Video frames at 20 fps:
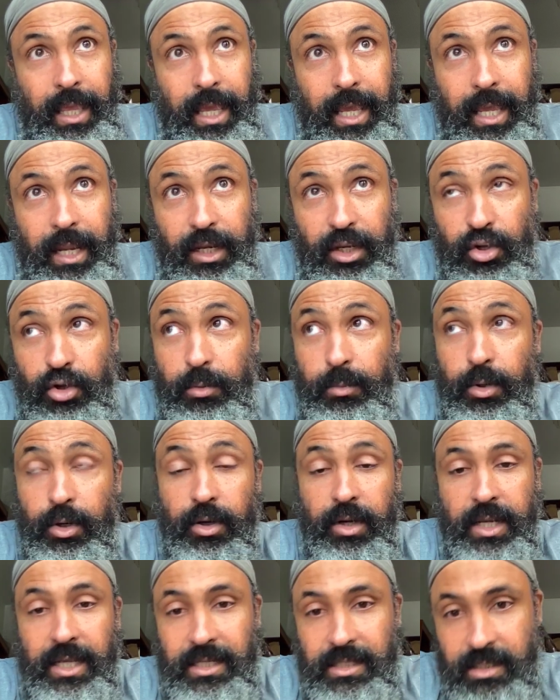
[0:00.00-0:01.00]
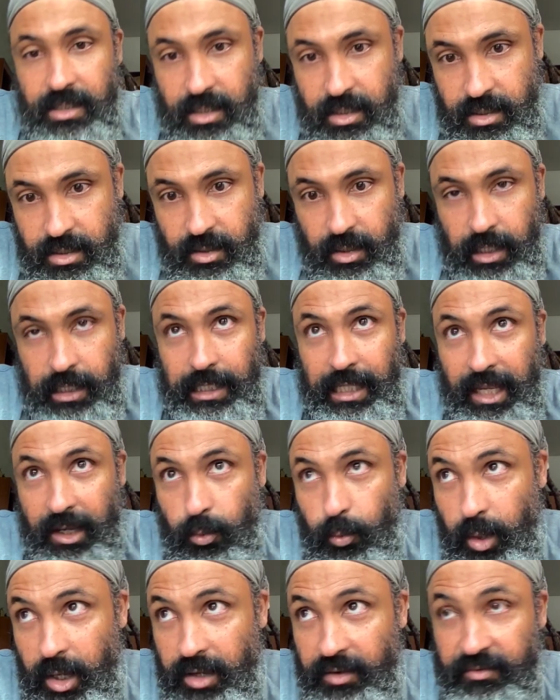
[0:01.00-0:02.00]
and humor is a light
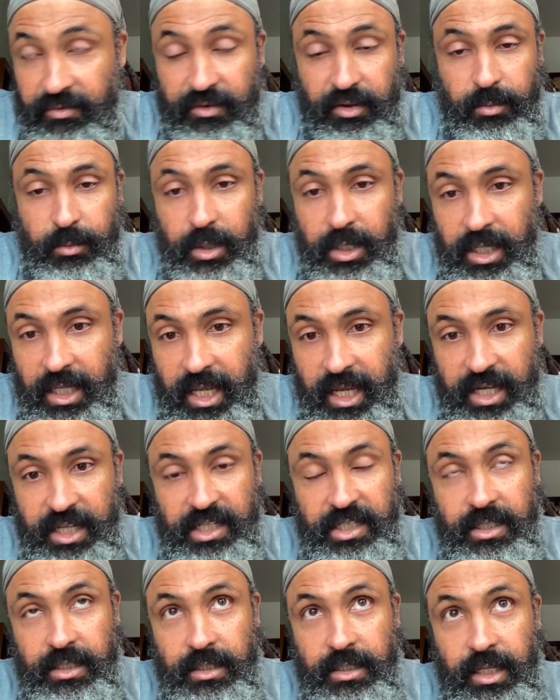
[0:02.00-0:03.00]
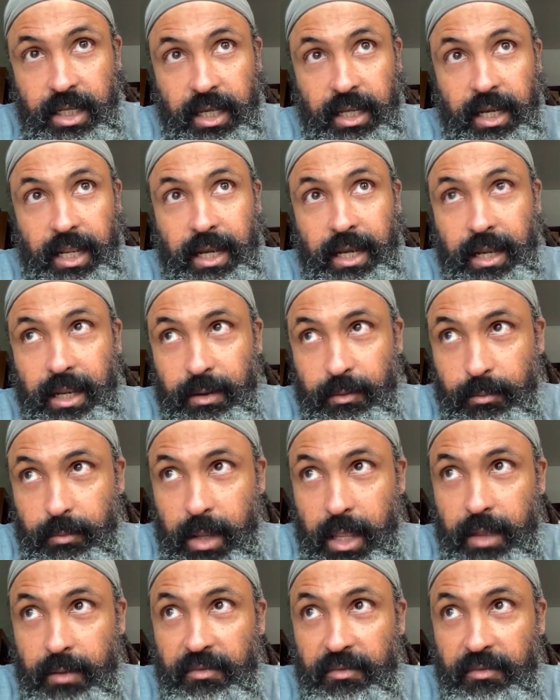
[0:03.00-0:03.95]
way of communication and